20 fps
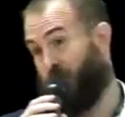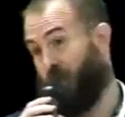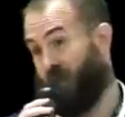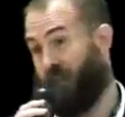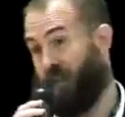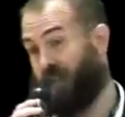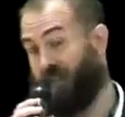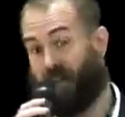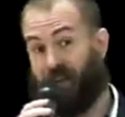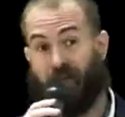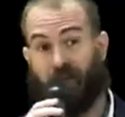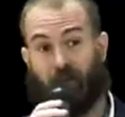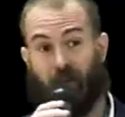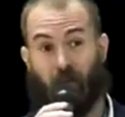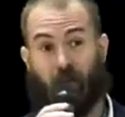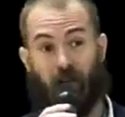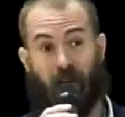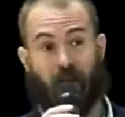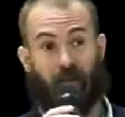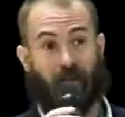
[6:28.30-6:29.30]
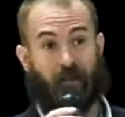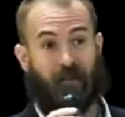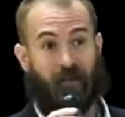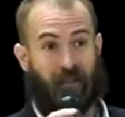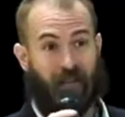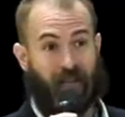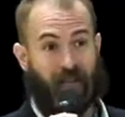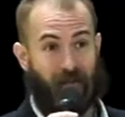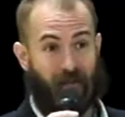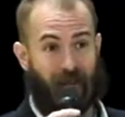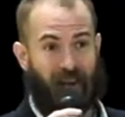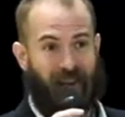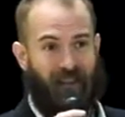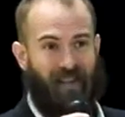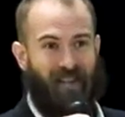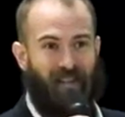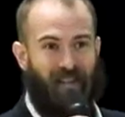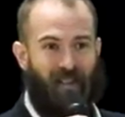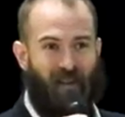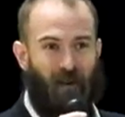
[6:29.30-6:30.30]
But that's not super interesting to
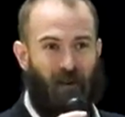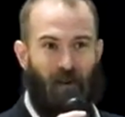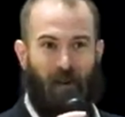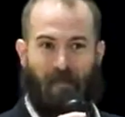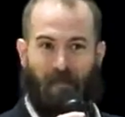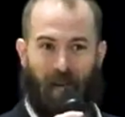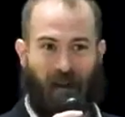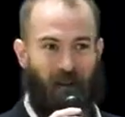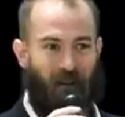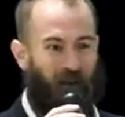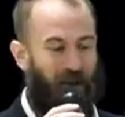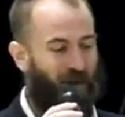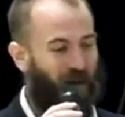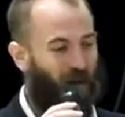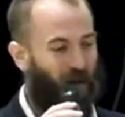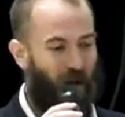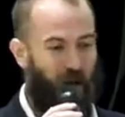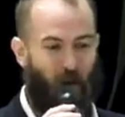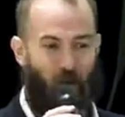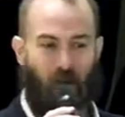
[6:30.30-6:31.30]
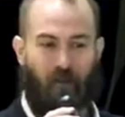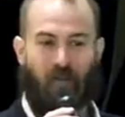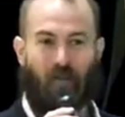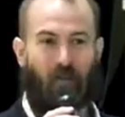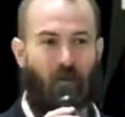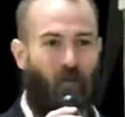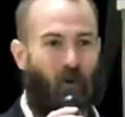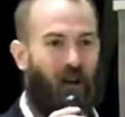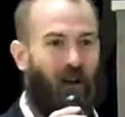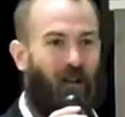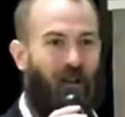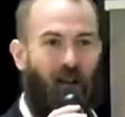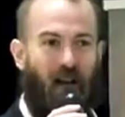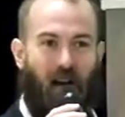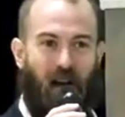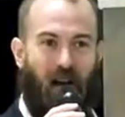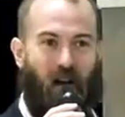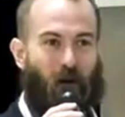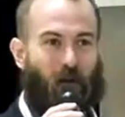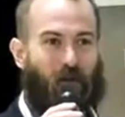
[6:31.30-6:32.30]
me. So, I mean, I wish you well.
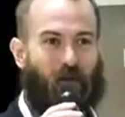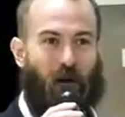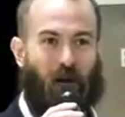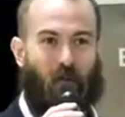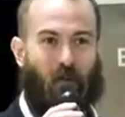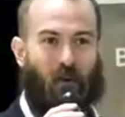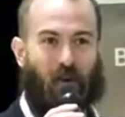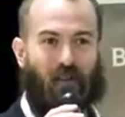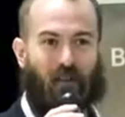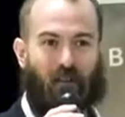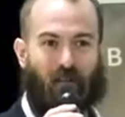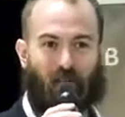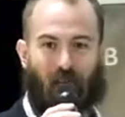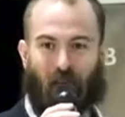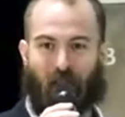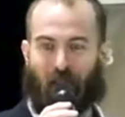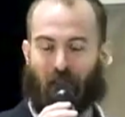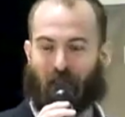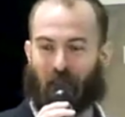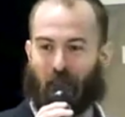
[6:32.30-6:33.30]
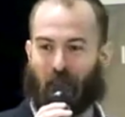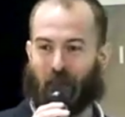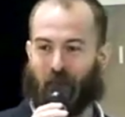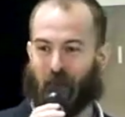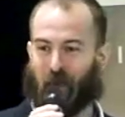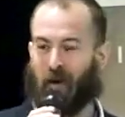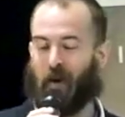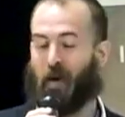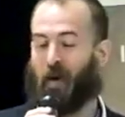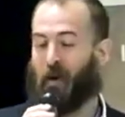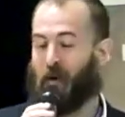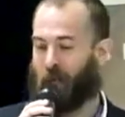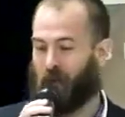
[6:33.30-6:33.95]
I hope that works out very good for you.